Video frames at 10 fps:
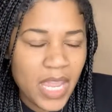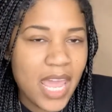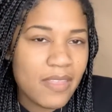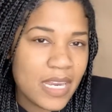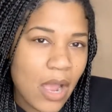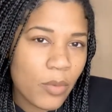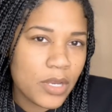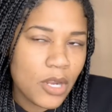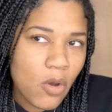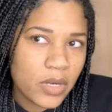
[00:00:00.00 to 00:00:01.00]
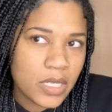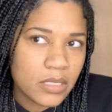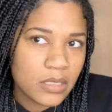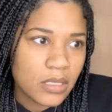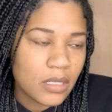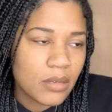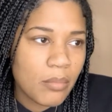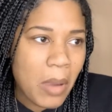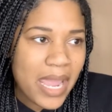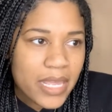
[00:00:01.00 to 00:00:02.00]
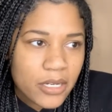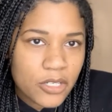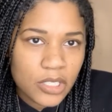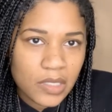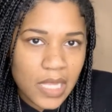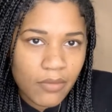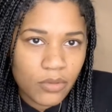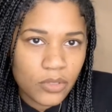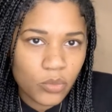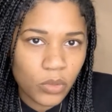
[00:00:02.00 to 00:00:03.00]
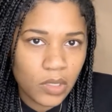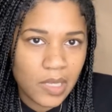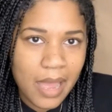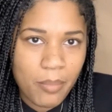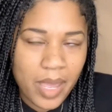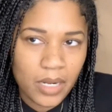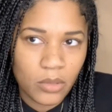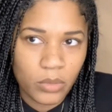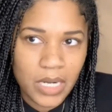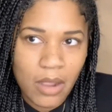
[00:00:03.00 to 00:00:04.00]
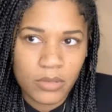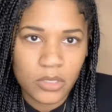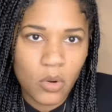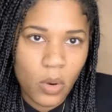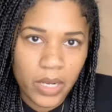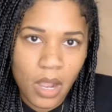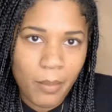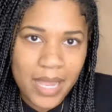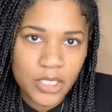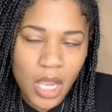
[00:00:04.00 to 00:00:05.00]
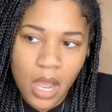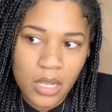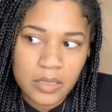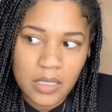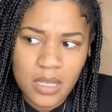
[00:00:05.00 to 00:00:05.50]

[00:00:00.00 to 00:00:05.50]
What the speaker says: And then I would notice my energy levels were a lot better when I was going on my jogs.